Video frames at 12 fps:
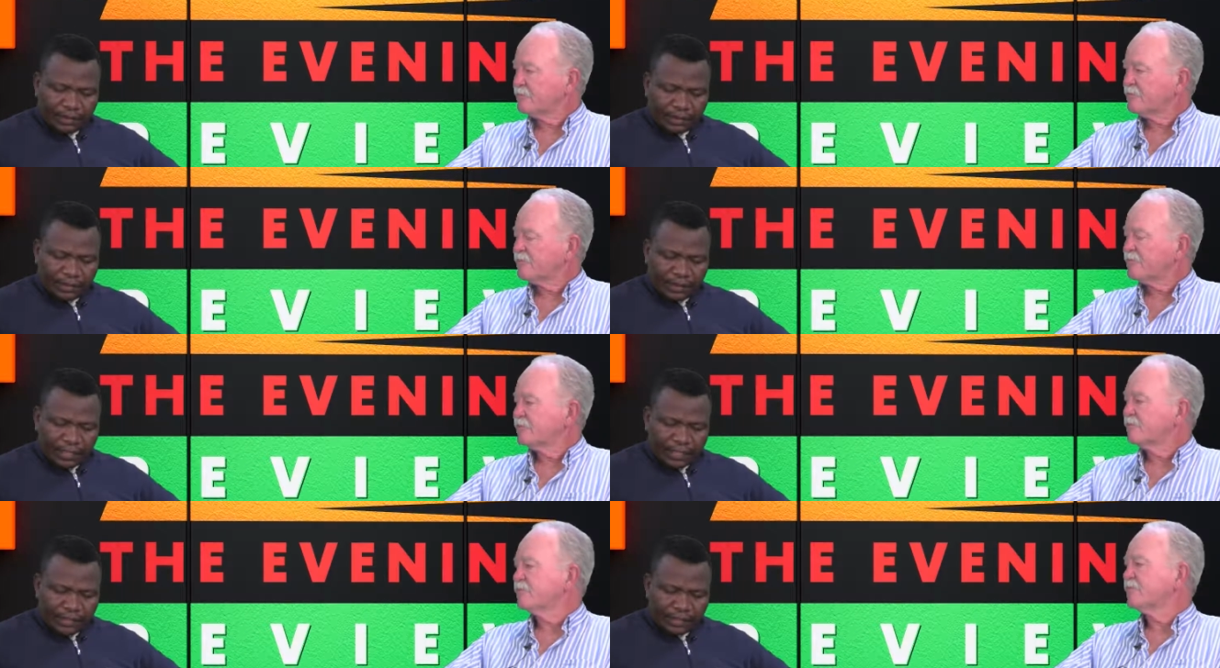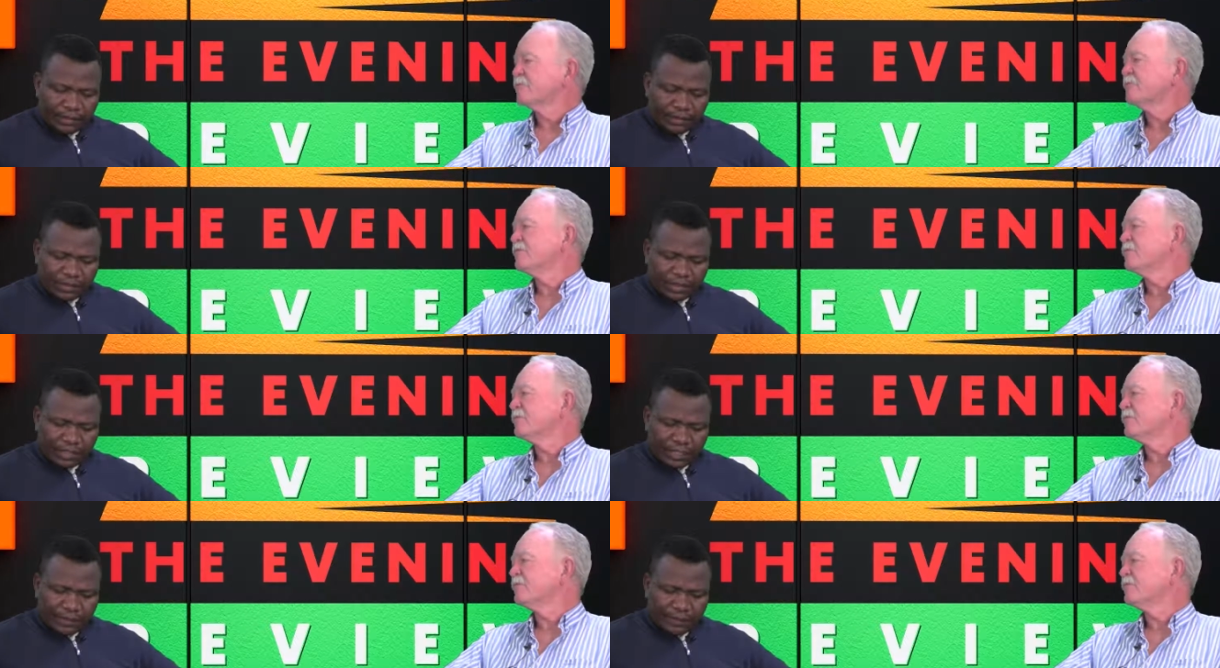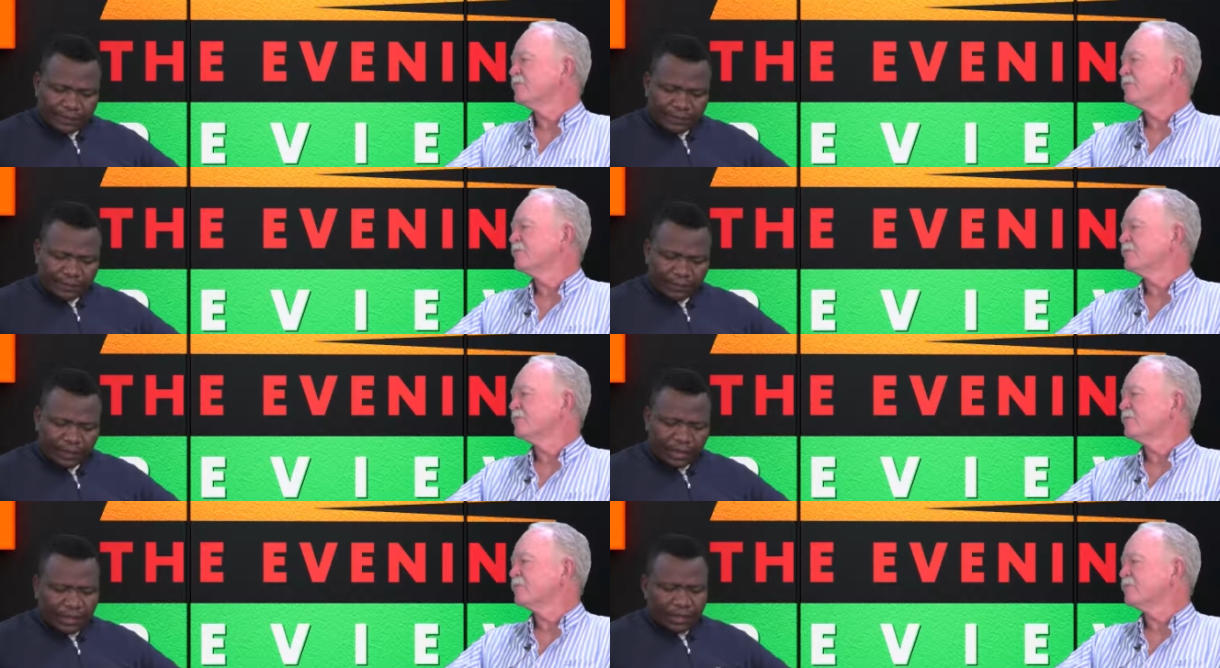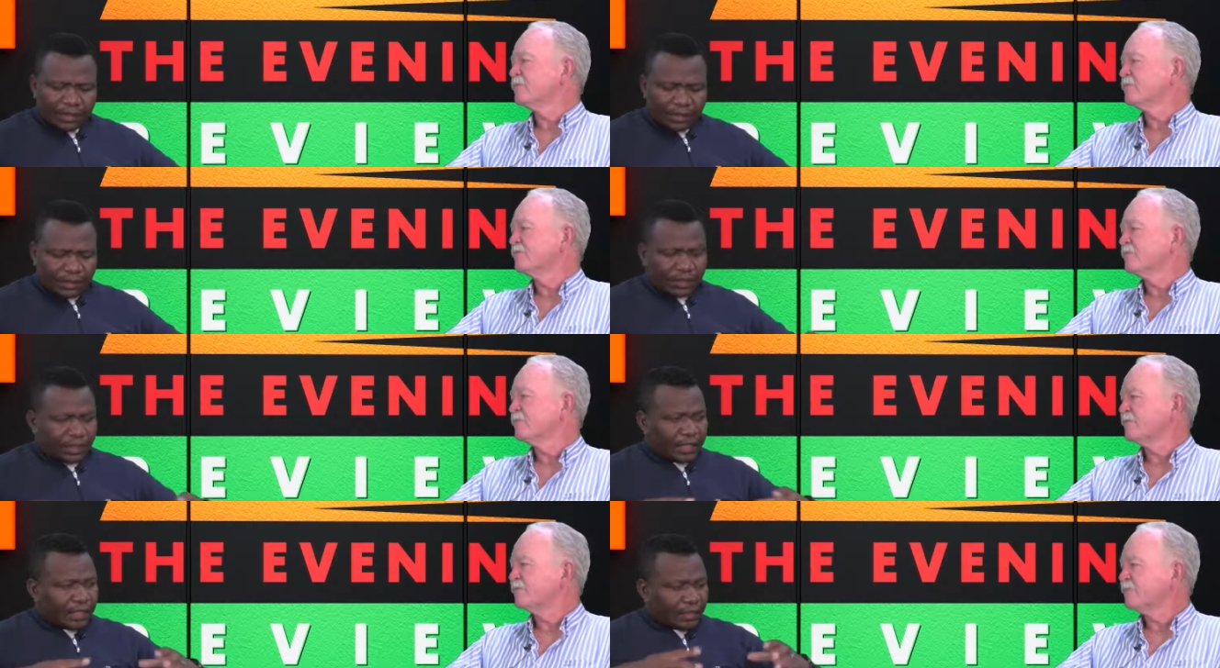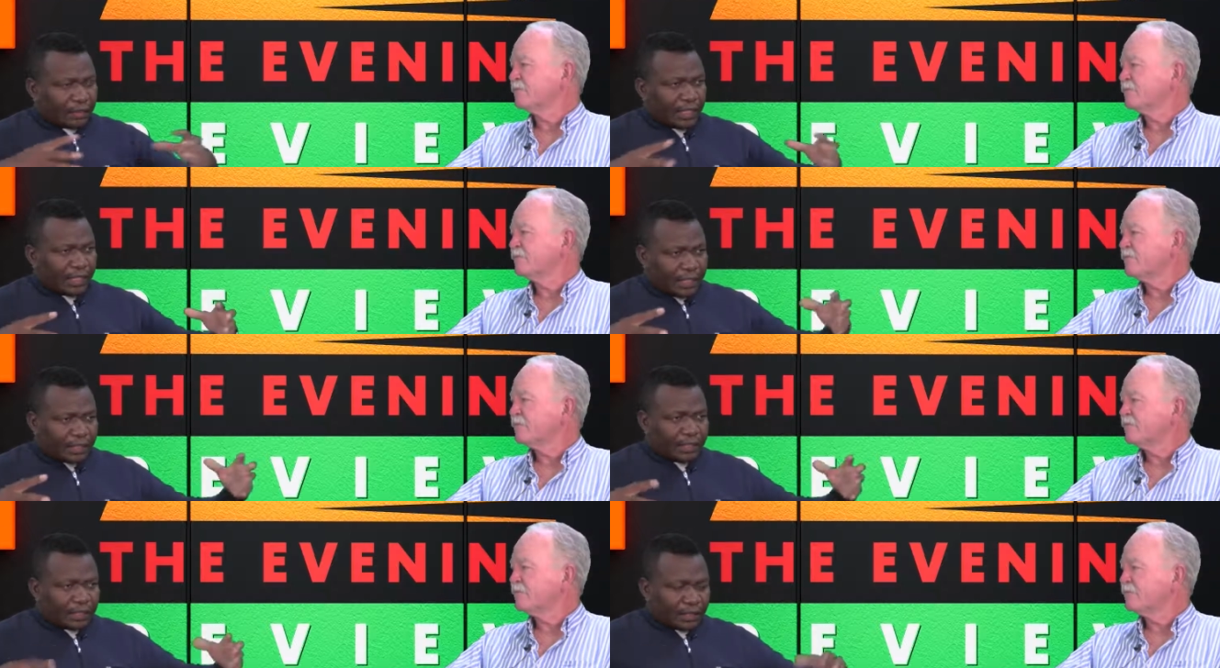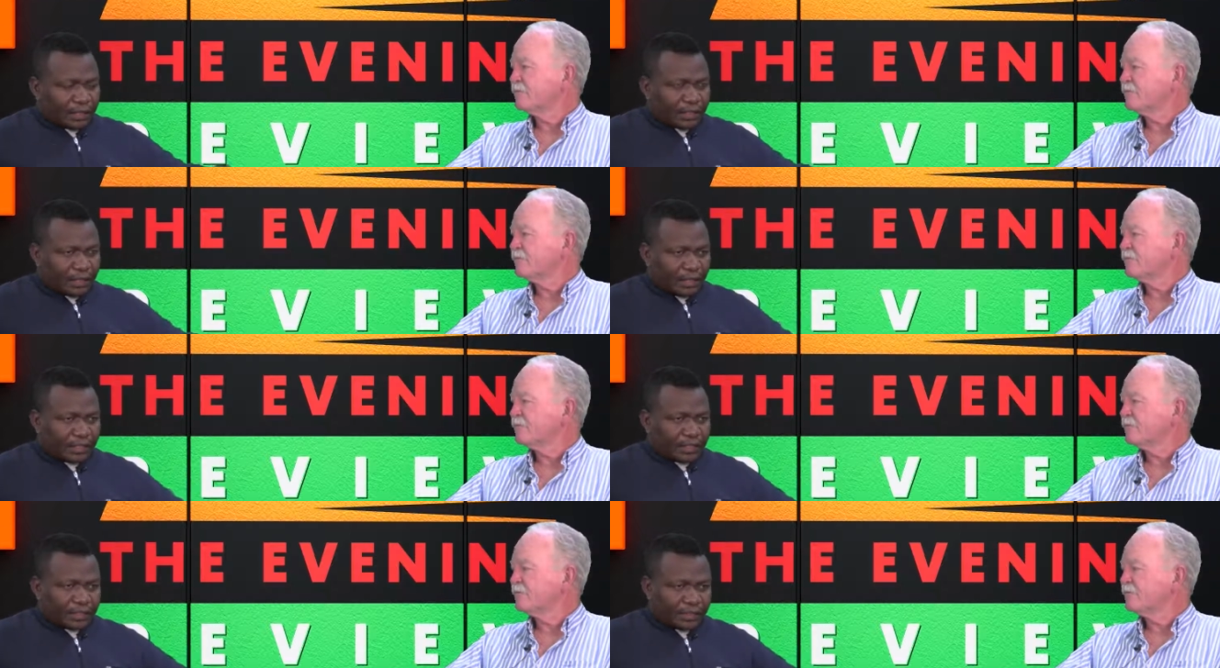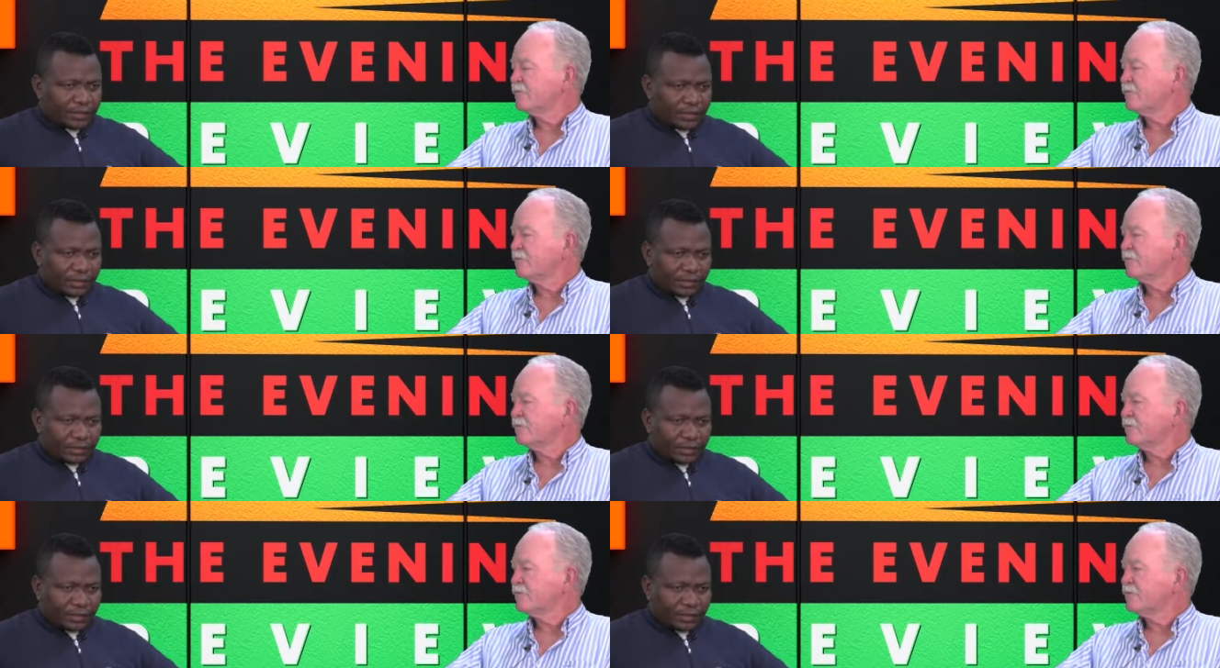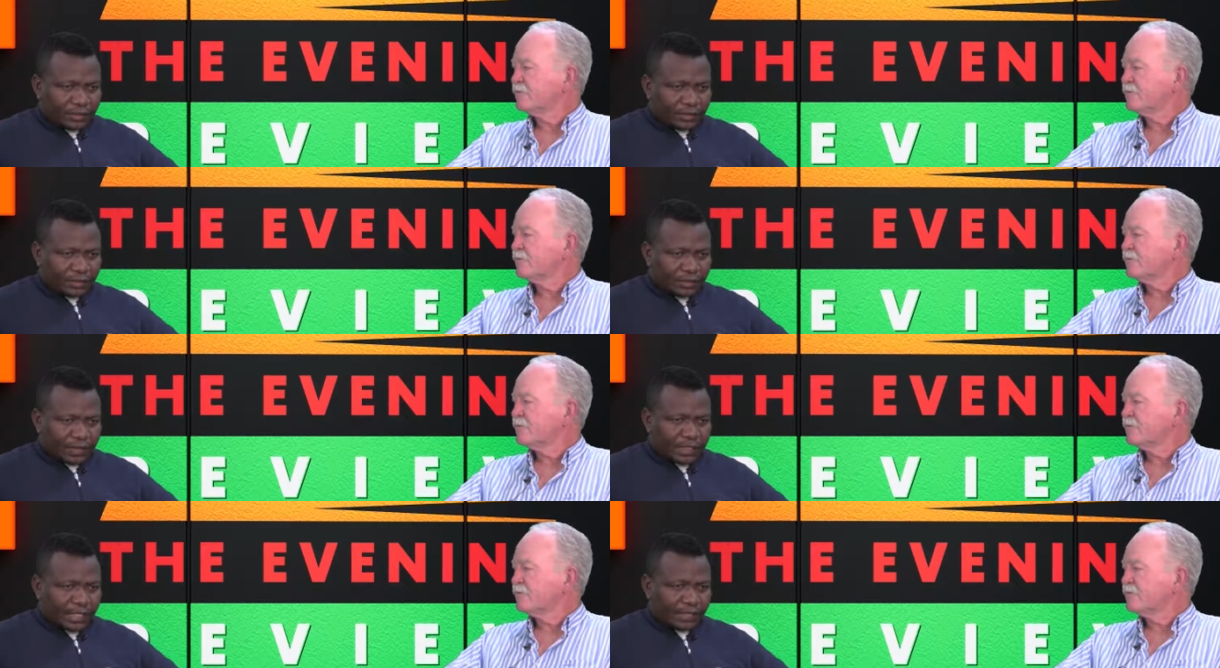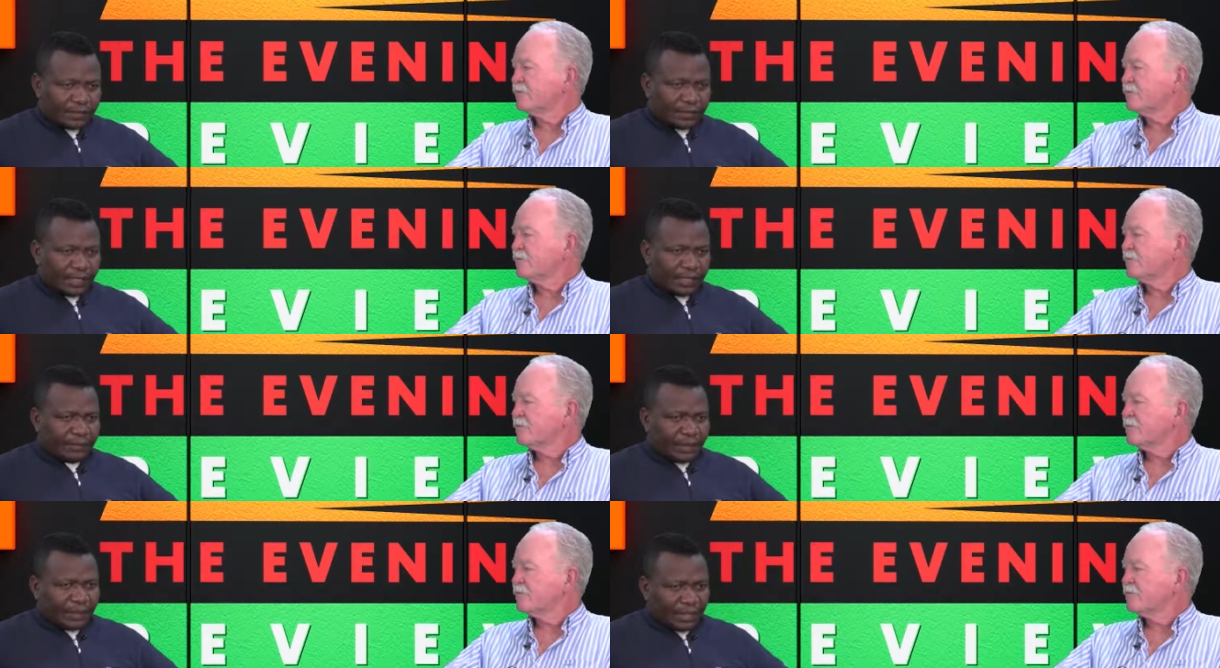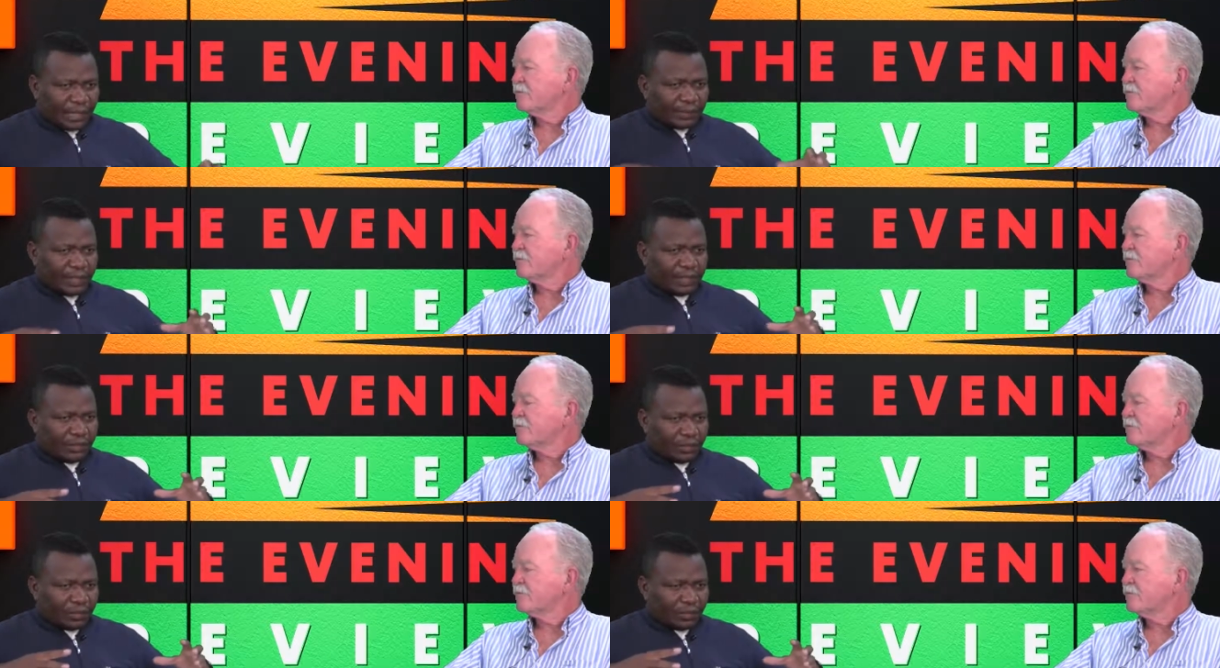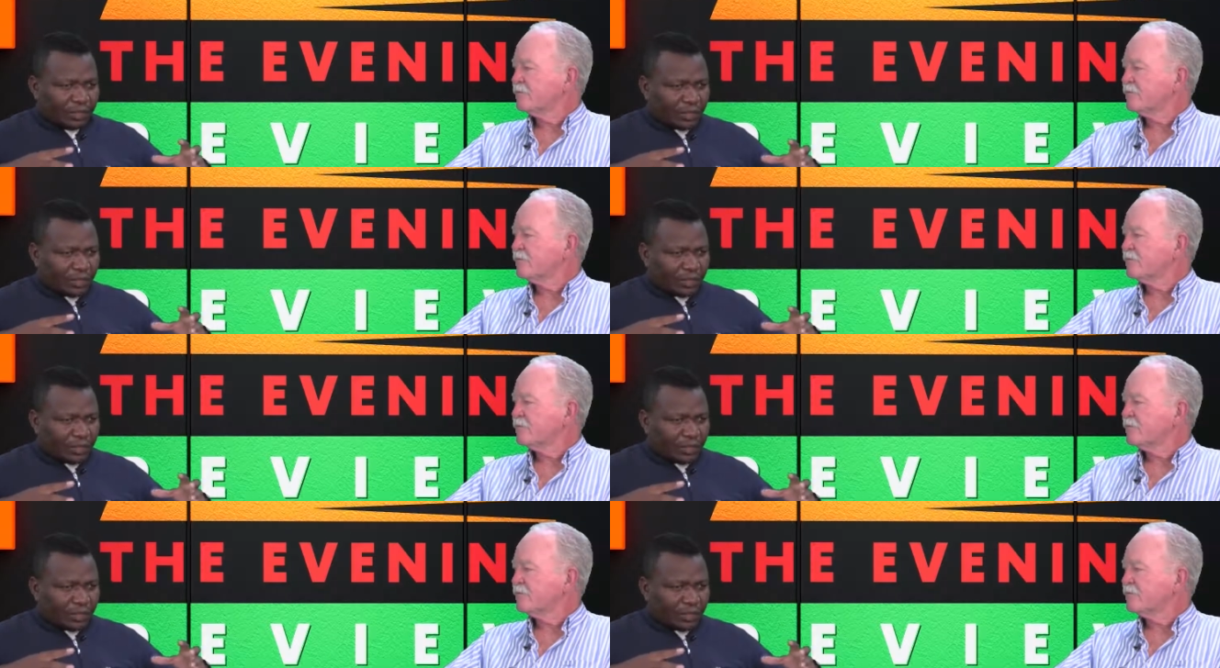Speaker 1: yeah, so the um, again related to to the size of the company. I mean, the